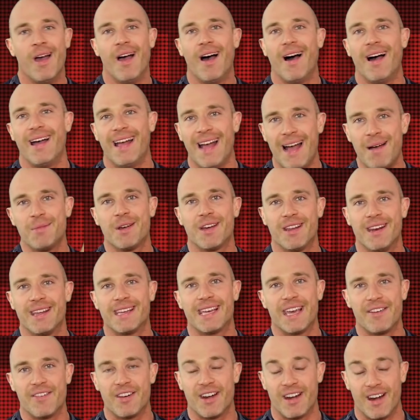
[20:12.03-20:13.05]
I am going to
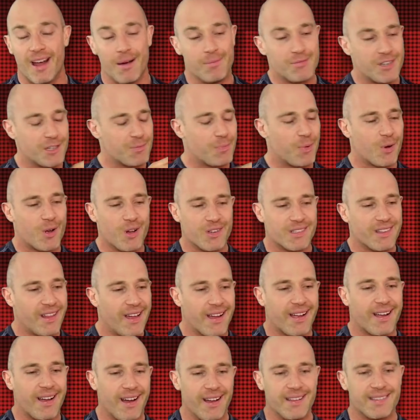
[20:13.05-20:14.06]
give it an up just because,
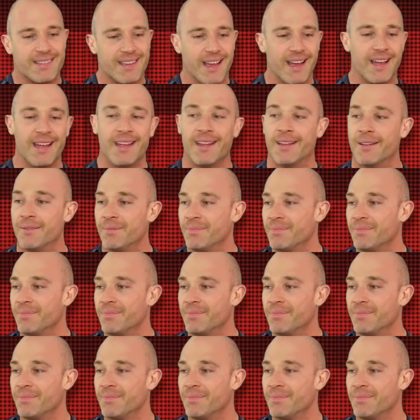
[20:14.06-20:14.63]
like I say,